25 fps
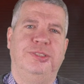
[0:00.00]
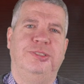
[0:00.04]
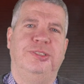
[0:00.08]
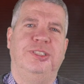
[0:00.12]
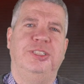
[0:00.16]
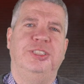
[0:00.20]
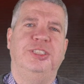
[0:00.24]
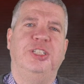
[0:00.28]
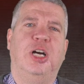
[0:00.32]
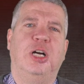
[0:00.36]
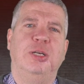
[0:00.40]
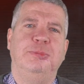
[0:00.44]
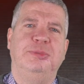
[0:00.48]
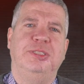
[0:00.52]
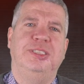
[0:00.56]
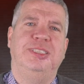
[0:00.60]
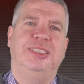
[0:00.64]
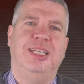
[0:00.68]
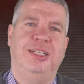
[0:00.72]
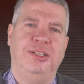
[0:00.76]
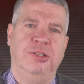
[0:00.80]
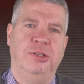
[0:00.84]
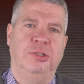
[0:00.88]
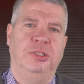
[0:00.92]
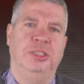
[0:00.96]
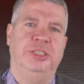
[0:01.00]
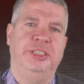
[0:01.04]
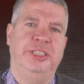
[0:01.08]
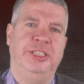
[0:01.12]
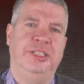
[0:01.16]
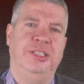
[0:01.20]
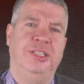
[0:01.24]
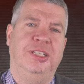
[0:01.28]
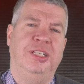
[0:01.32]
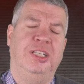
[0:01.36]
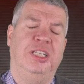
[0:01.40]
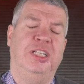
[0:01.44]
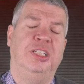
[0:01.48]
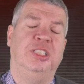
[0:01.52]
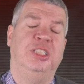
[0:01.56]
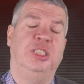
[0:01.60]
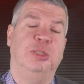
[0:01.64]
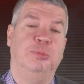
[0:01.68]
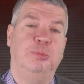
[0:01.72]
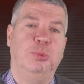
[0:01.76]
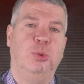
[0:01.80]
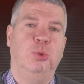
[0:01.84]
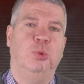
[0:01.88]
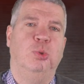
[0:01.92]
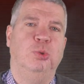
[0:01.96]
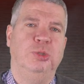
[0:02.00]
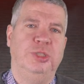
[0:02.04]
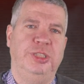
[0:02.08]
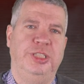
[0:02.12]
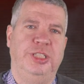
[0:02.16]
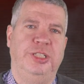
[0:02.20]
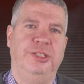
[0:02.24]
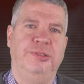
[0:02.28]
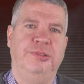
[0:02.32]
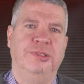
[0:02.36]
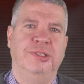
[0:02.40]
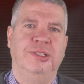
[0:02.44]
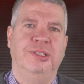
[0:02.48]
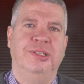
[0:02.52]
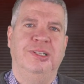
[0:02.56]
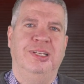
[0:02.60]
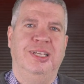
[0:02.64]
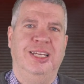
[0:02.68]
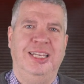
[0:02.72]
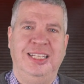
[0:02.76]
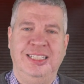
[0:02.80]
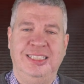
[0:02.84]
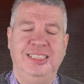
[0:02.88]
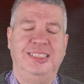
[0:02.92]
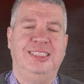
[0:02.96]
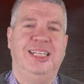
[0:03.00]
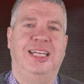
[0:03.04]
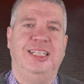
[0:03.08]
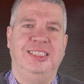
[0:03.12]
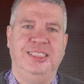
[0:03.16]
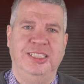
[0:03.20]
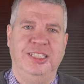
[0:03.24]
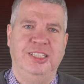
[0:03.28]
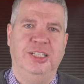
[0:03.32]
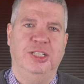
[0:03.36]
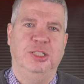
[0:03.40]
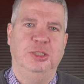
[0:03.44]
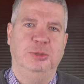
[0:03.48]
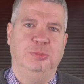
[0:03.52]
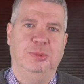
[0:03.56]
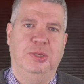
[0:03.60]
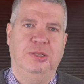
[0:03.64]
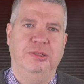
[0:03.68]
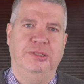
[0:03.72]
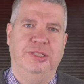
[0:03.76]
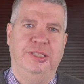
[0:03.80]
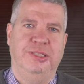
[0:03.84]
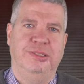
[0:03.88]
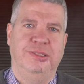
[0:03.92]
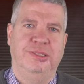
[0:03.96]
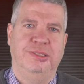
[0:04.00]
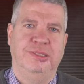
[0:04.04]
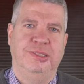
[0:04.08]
of the types of technology that can support you in detecting ghost broking.